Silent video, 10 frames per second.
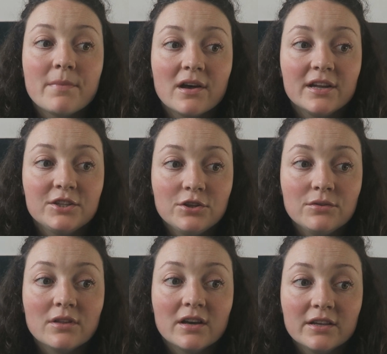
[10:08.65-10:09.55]
but I
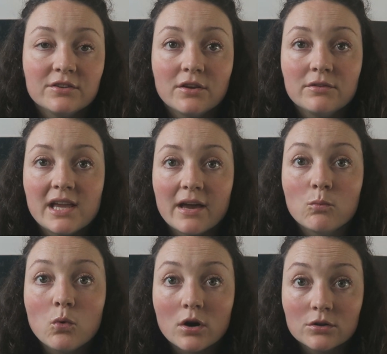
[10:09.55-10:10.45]
knew that I could only
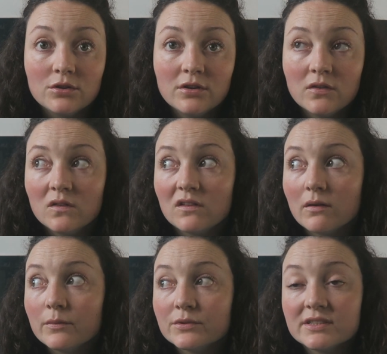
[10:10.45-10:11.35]
get one,
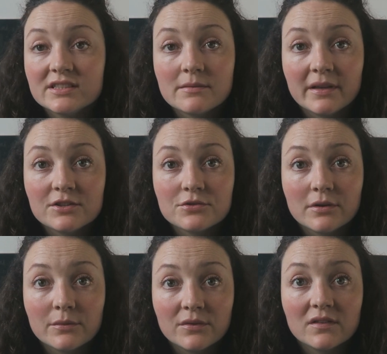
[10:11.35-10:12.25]
so I wanted to make
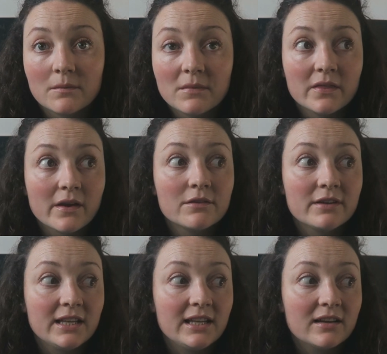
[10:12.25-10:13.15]
sure it was something that I
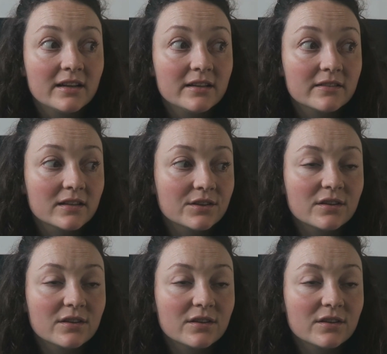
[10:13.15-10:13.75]
really liked,